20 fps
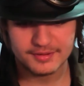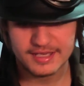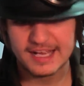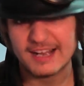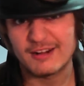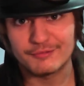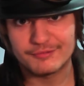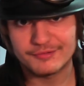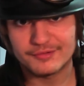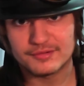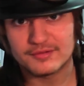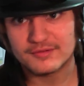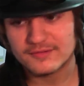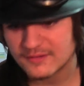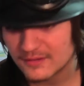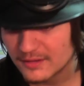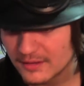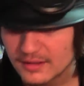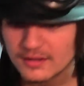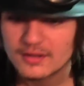Halfords.
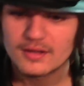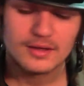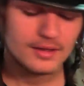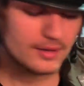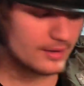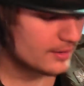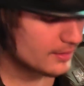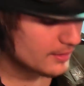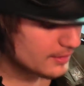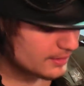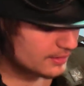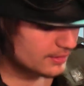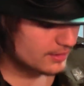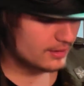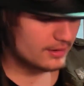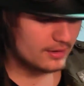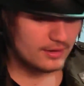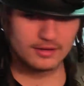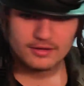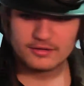
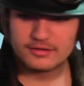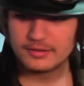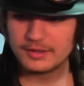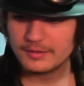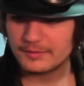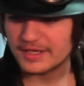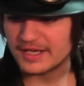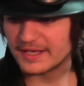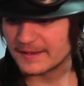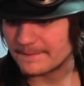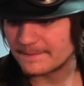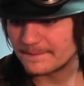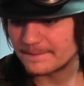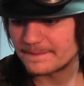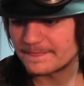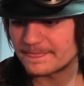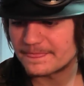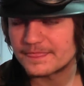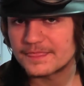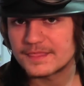So anyway,
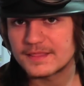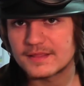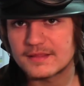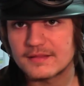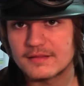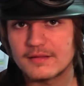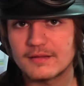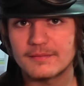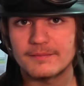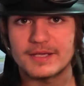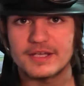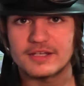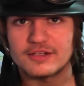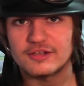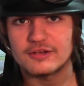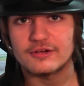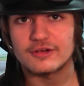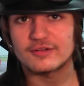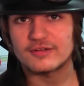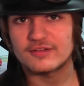bet you're
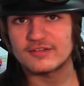curious to